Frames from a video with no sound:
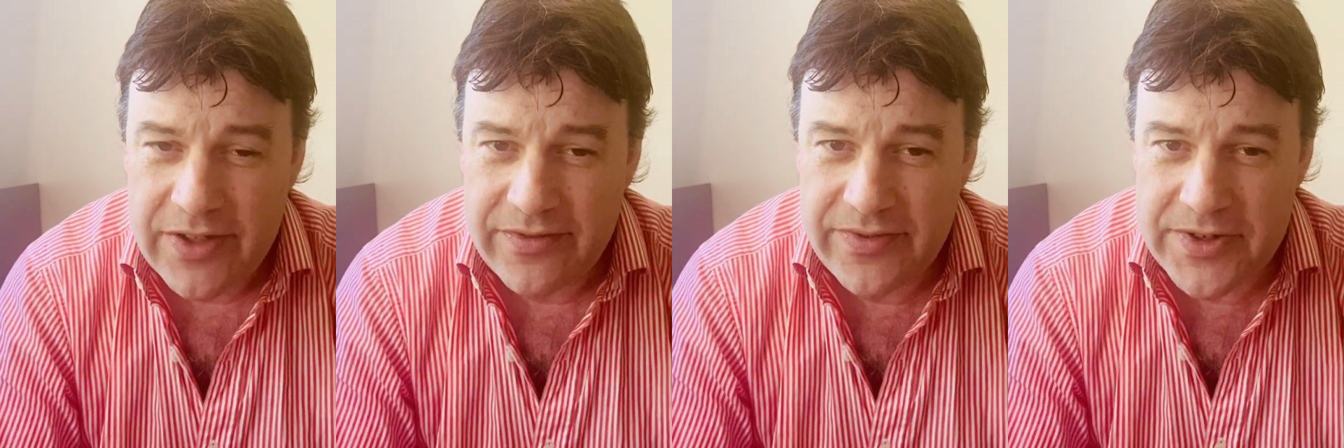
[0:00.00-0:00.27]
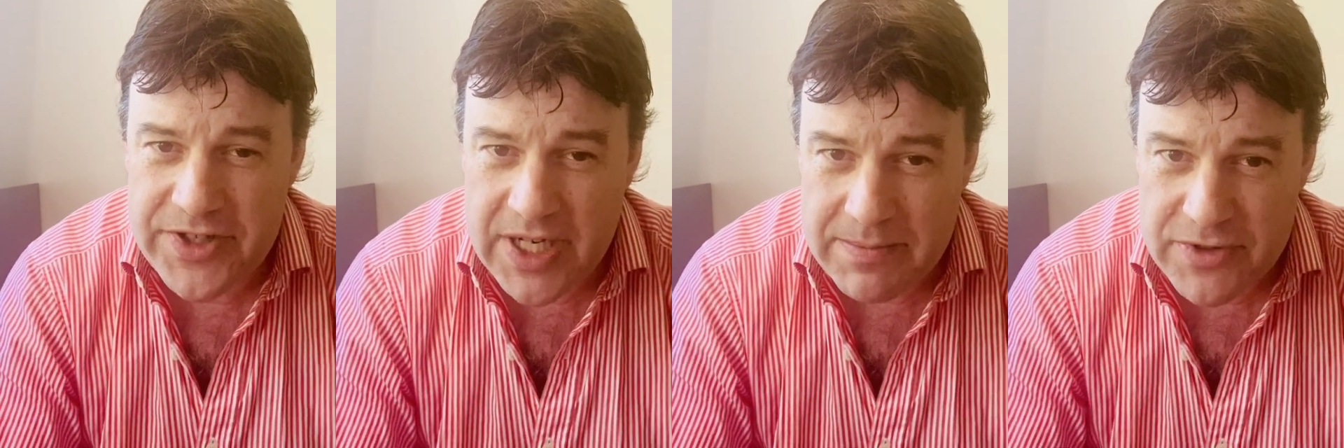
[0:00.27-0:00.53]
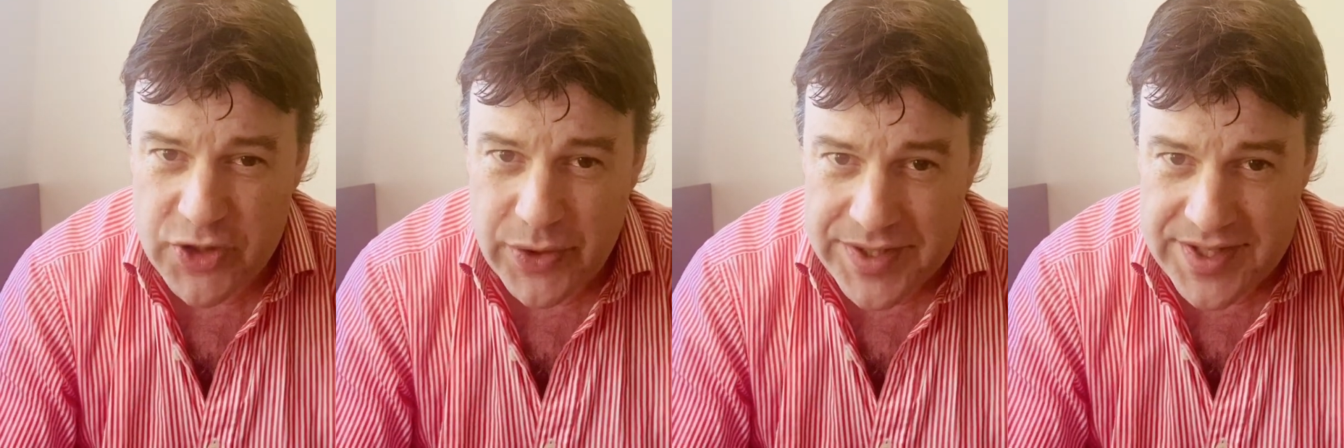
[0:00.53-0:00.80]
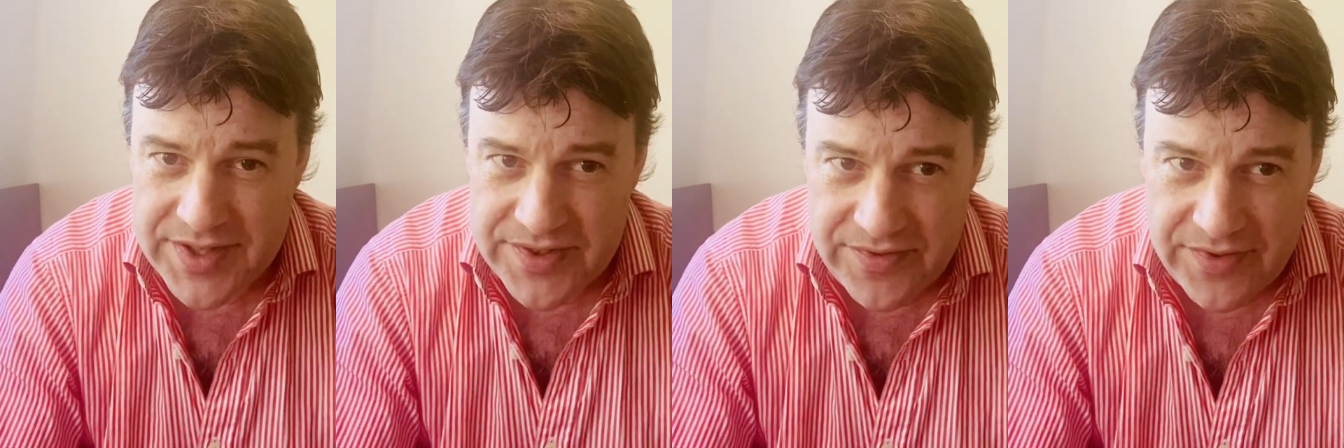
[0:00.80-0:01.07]
for James
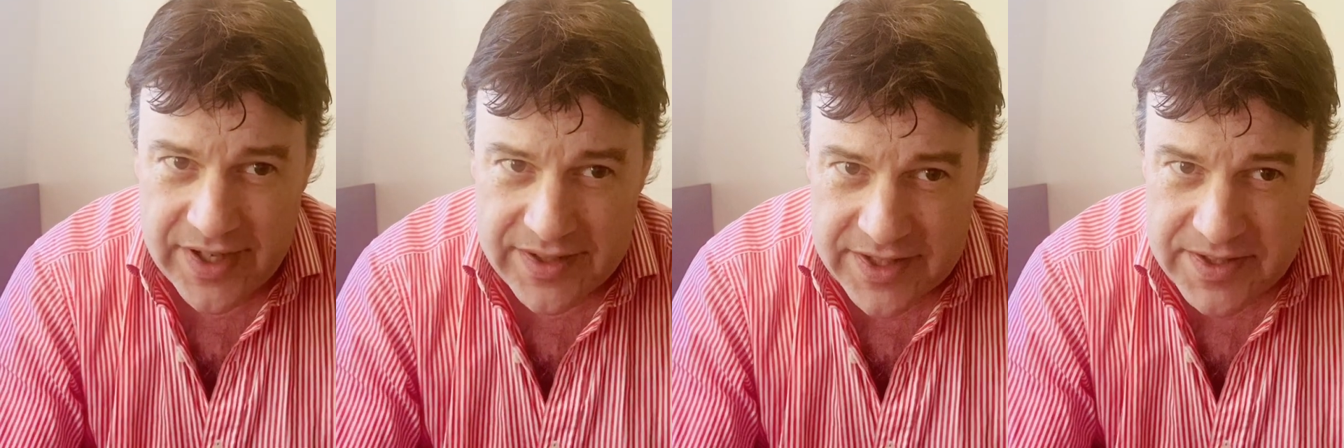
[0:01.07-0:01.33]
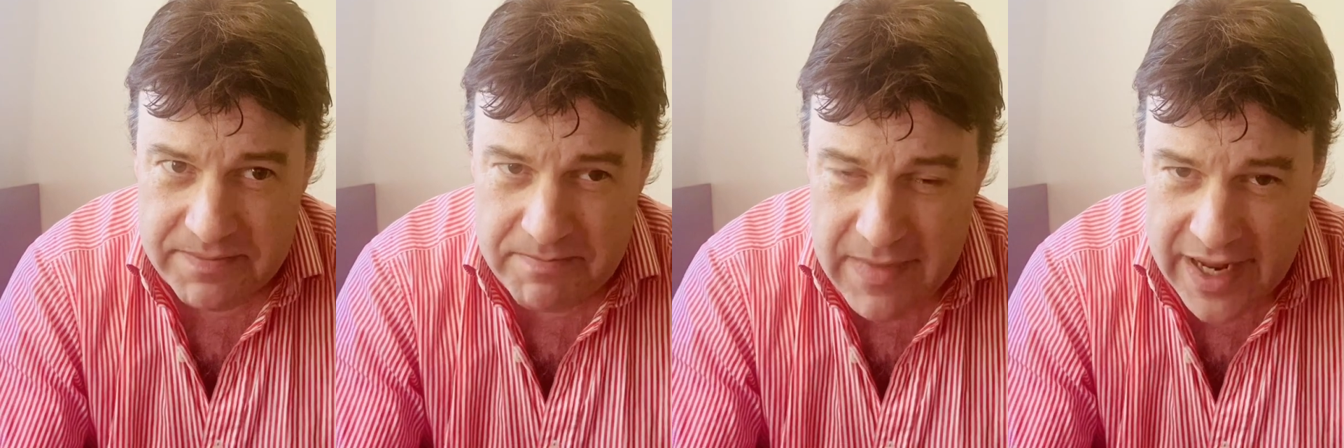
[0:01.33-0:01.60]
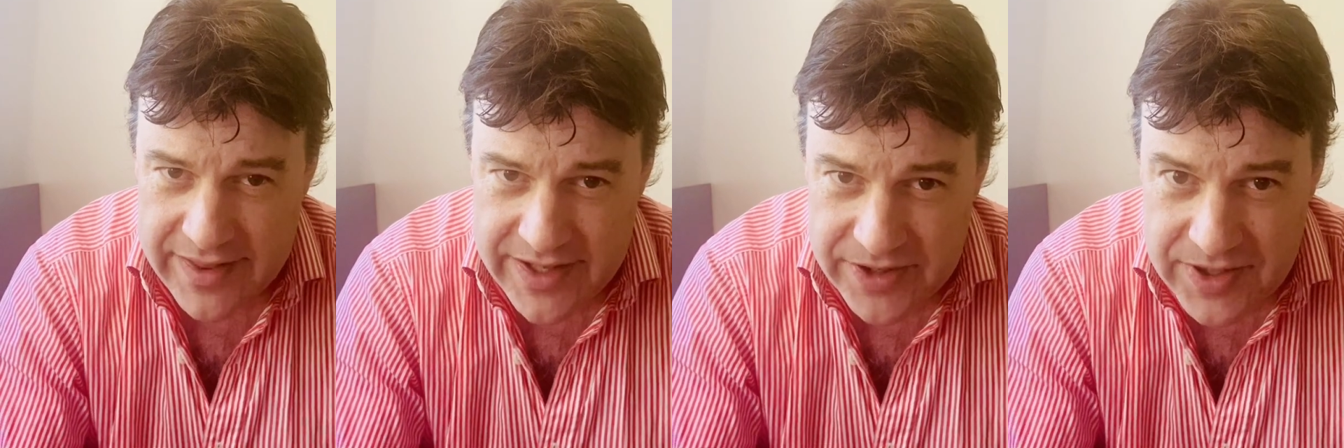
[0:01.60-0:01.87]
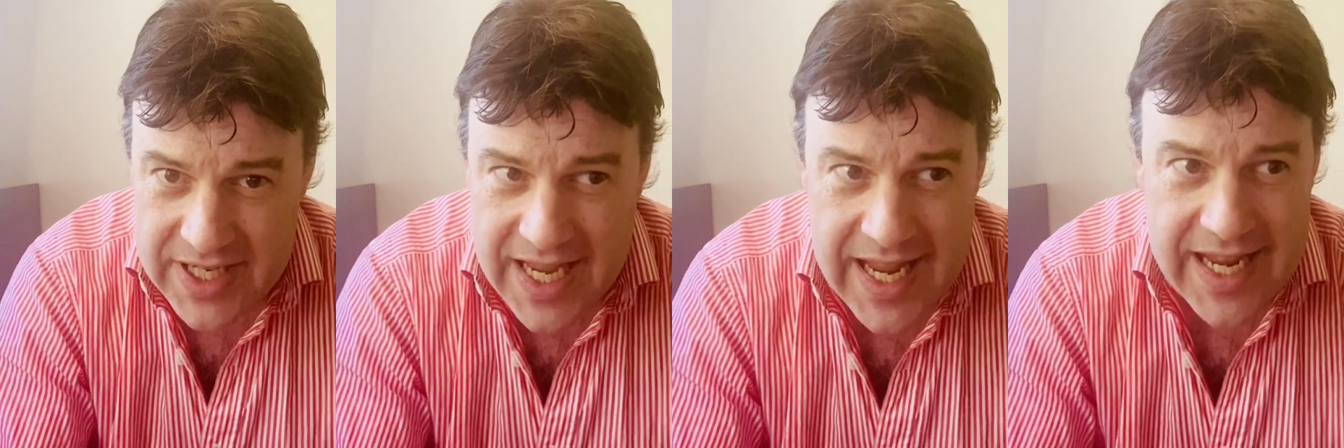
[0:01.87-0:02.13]
Joyce's friend Matthew
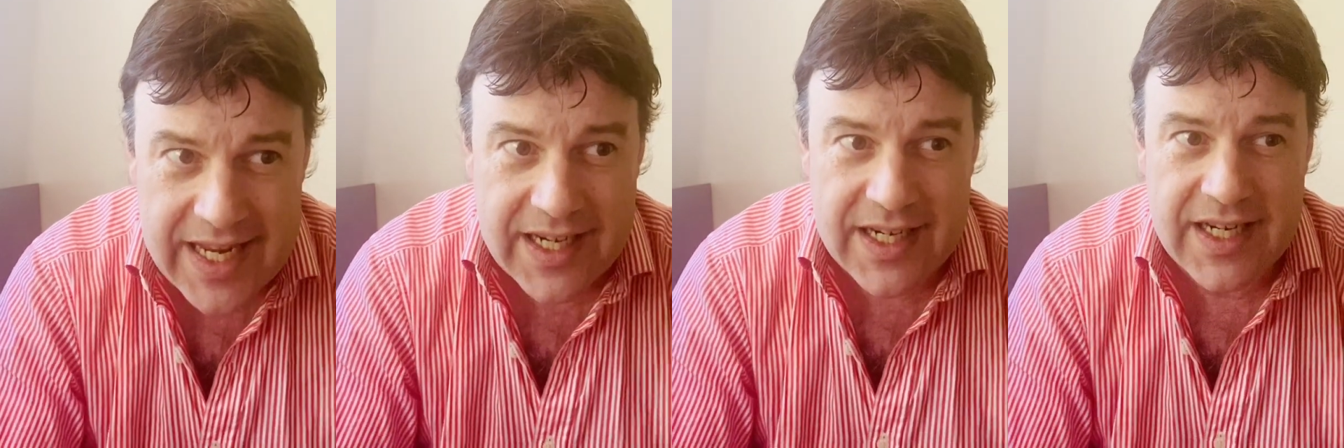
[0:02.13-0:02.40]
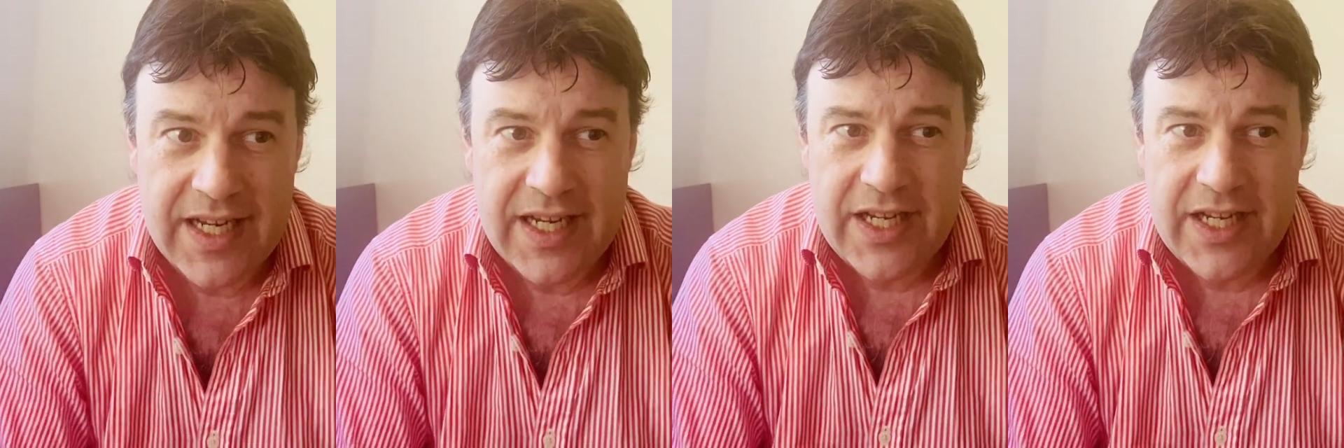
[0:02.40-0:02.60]
Cain,